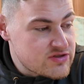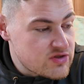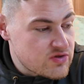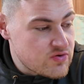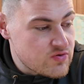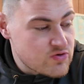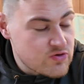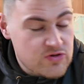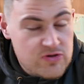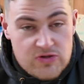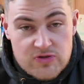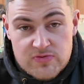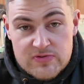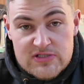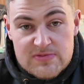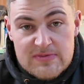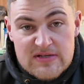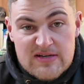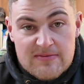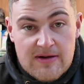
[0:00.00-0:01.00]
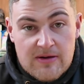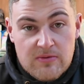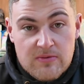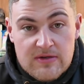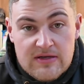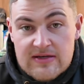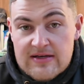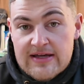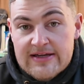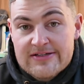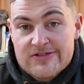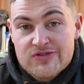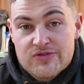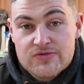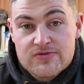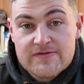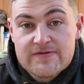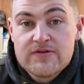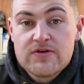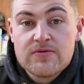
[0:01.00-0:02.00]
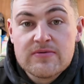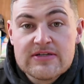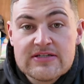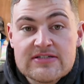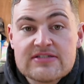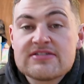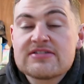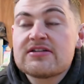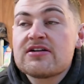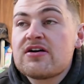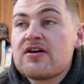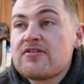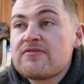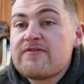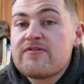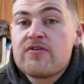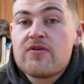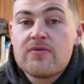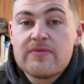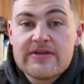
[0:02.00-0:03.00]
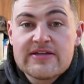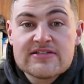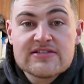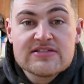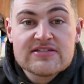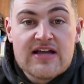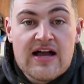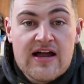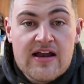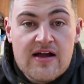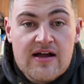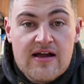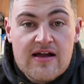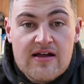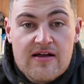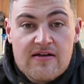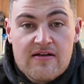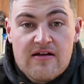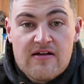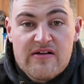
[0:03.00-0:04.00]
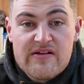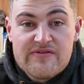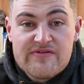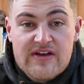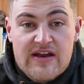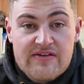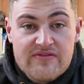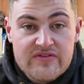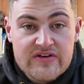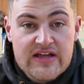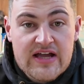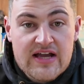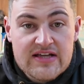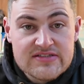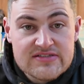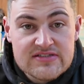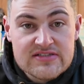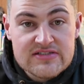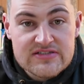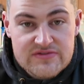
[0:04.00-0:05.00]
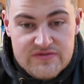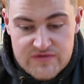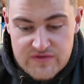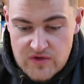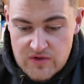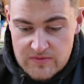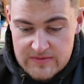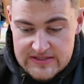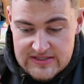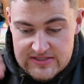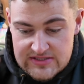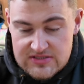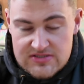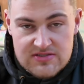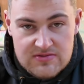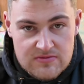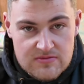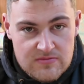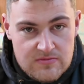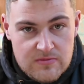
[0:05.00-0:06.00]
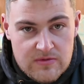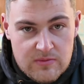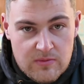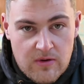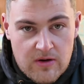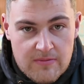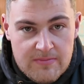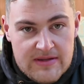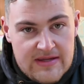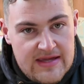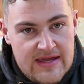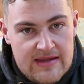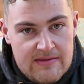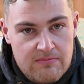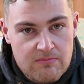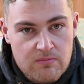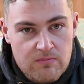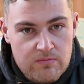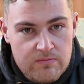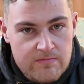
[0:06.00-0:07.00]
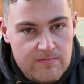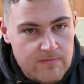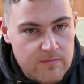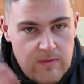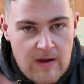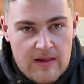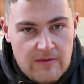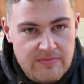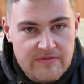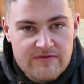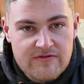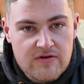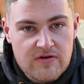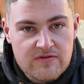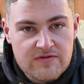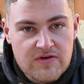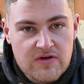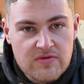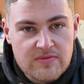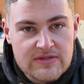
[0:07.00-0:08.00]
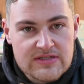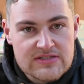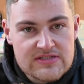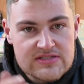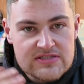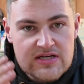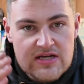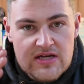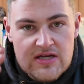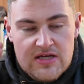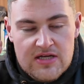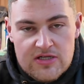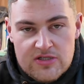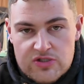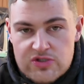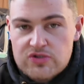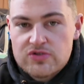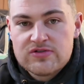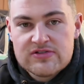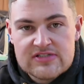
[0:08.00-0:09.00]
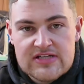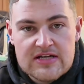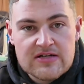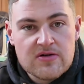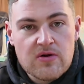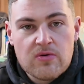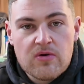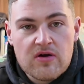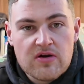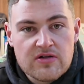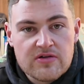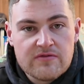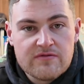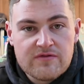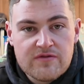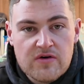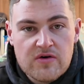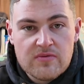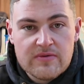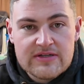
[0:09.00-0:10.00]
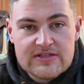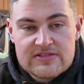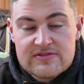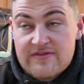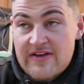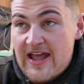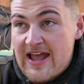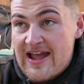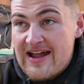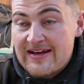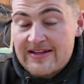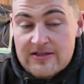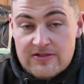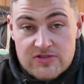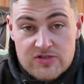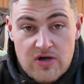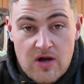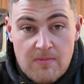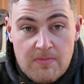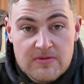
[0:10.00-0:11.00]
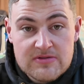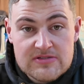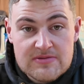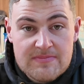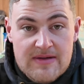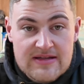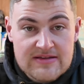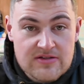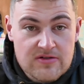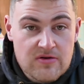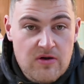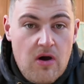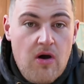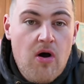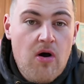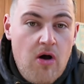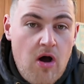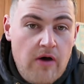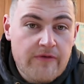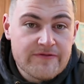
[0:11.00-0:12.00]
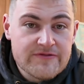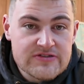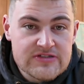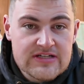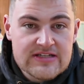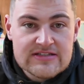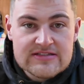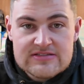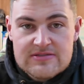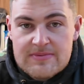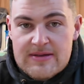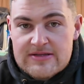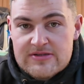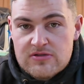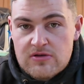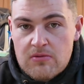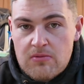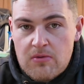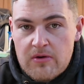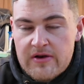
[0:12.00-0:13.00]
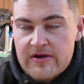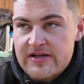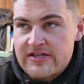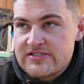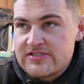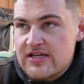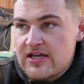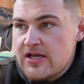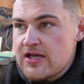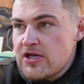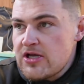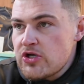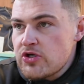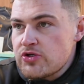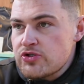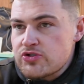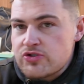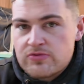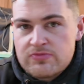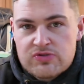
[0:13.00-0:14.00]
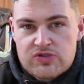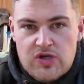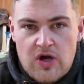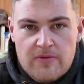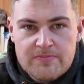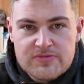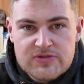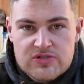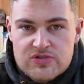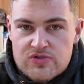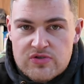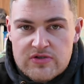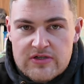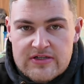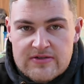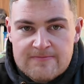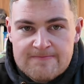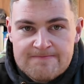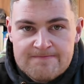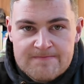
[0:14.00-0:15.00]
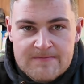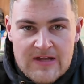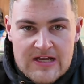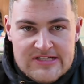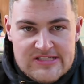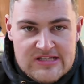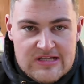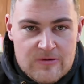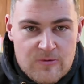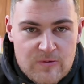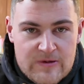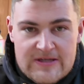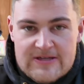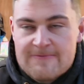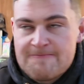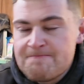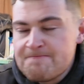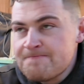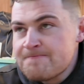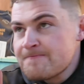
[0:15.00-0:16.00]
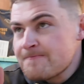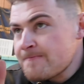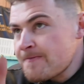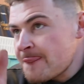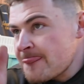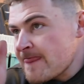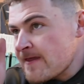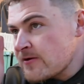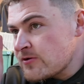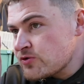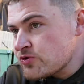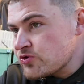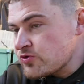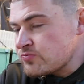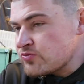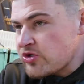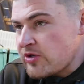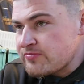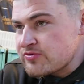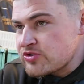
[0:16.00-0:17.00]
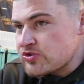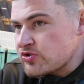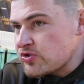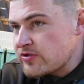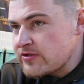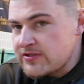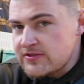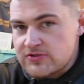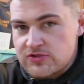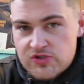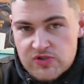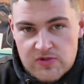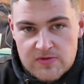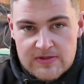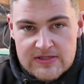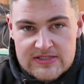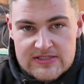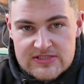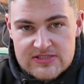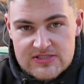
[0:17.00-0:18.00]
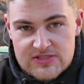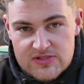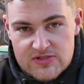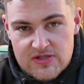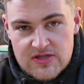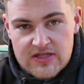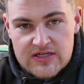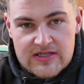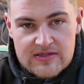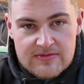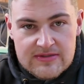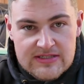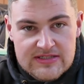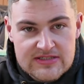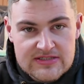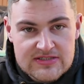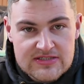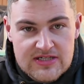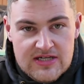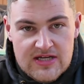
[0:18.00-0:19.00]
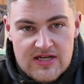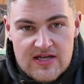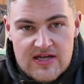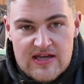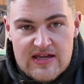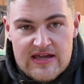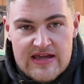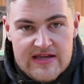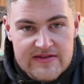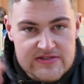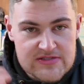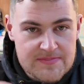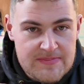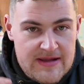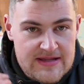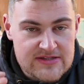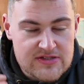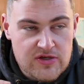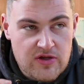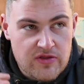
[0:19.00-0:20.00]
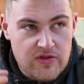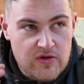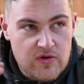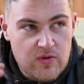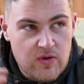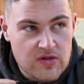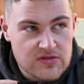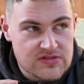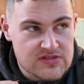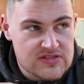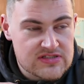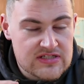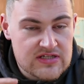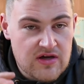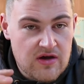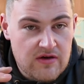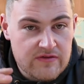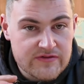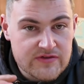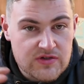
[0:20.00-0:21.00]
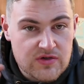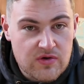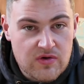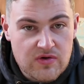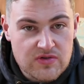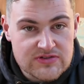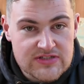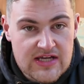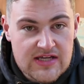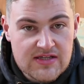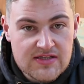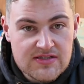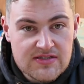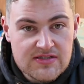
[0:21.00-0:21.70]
to use us, because we spin them out within like 2 to 4 weeks. 4 weeks is our, for every casting is 4 weeks. We want to be hitting well before 4 weeks. Shouldn't take no longer than 4 weeks for any job, depending on what it is. Some jobs are done in less than a week, some jobs are done in 2 weeks, 3 weeks. It depending on the quantity of the order,